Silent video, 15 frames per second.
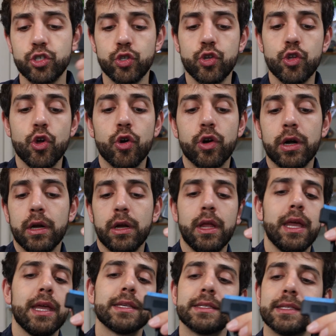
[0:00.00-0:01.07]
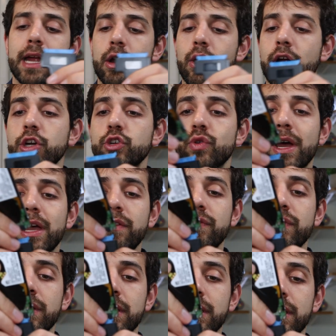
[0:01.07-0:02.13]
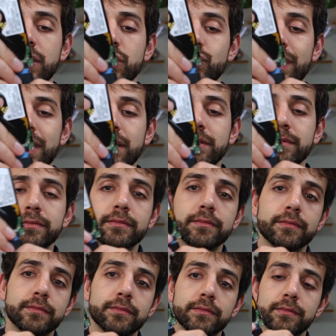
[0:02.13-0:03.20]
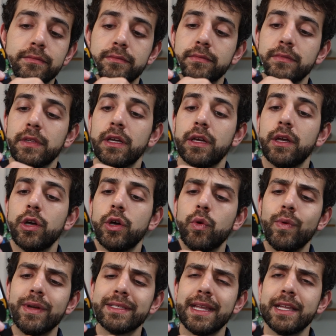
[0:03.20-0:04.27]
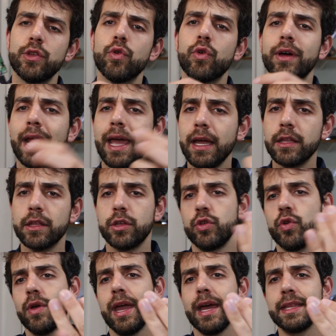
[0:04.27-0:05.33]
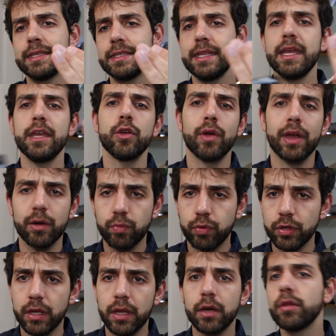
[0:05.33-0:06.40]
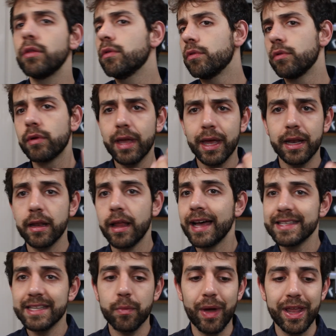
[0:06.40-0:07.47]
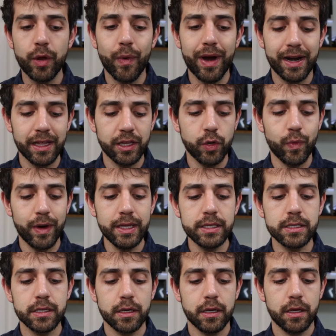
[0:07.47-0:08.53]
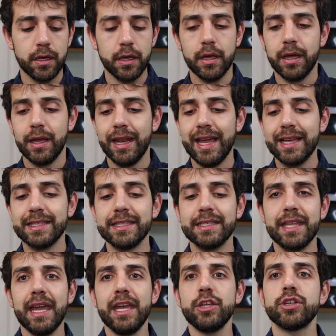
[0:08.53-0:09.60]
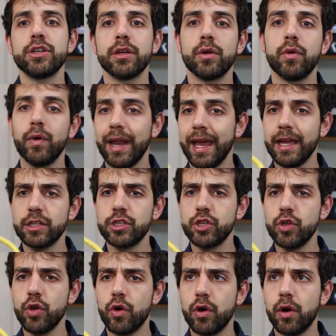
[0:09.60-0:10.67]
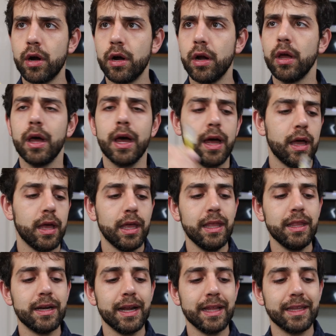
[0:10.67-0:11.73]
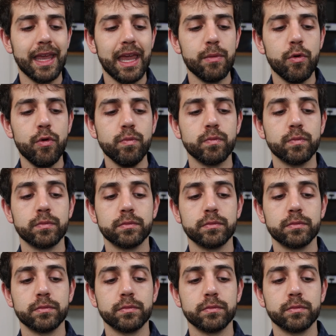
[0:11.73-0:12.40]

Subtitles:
to your external hard drive this way. Once that you connect, you can stick, you can put in a glue, you can assemble anywhere that you want. Next stage, connect your internet cable.